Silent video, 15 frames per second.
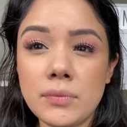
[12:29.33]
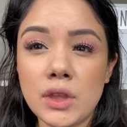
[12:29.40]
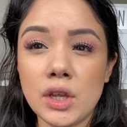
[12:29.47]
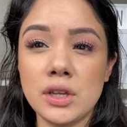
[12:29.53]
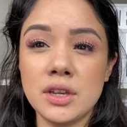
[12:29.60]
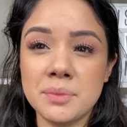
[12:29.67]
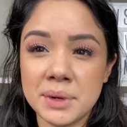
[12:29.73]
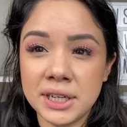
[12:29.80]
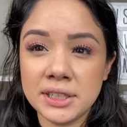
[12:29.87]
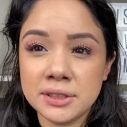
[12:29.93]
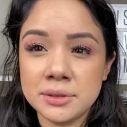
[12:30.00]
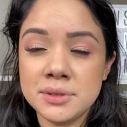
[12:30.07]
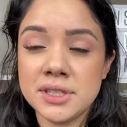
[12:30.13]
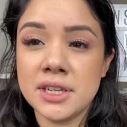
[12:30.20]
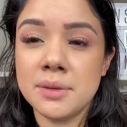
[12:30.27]
you might
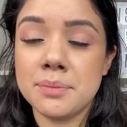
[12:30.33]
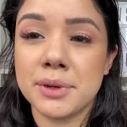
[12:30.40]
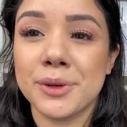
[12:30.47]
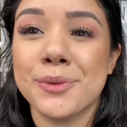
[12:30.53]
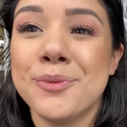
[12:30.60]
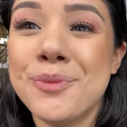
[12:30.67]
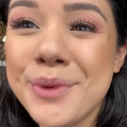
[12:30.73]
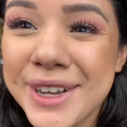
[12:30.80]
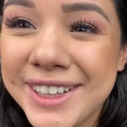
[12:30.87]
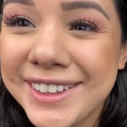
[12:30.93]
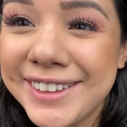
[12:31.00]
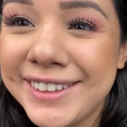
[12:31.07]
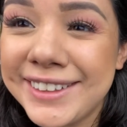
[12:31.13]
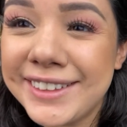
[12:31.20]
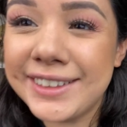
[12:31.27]
lose it. But
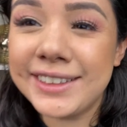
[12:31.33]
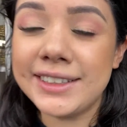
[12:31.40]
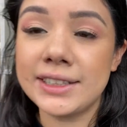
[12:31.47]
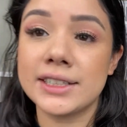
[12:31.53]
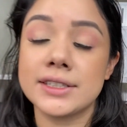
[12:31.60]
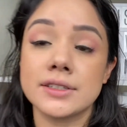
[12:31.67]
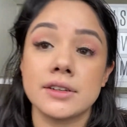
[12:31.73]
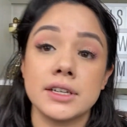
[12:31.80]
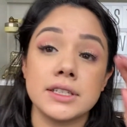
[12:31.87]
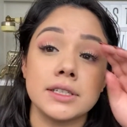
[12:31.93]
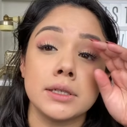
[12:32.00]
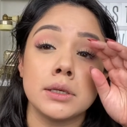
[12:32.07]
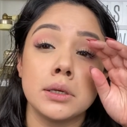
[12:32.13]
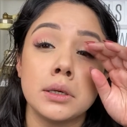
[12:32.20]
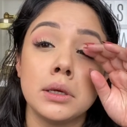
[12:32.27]
what? That's
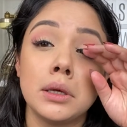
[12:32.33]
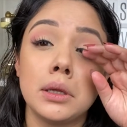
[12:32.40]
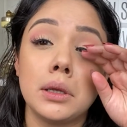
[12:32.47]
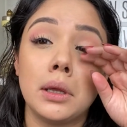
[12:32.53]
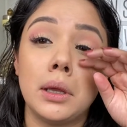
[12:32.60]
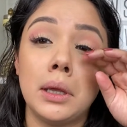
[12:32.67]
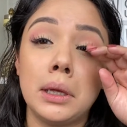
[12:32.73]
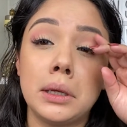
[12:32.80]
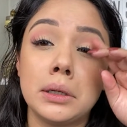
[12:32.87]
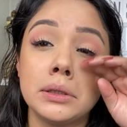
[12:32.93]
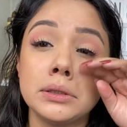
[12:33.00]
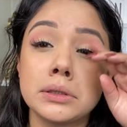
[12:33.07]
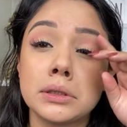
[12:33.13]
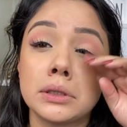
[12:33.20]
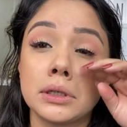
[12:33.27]
crazy. Oh,
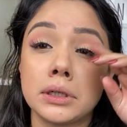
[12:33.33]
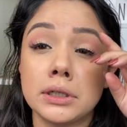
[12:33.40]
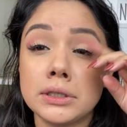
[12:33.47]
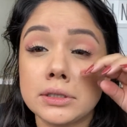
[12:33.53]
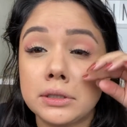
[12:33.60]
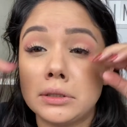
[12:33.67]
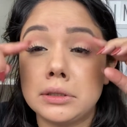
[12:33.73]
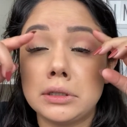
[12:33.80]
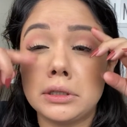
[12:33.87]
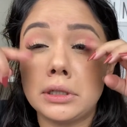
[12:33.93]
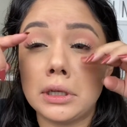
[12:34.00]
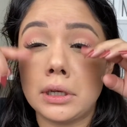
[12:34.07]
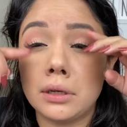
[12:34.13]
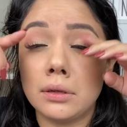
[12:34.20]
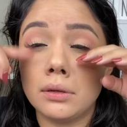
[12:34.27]
it's crazy. Look at
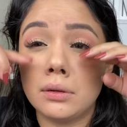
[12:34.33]
that.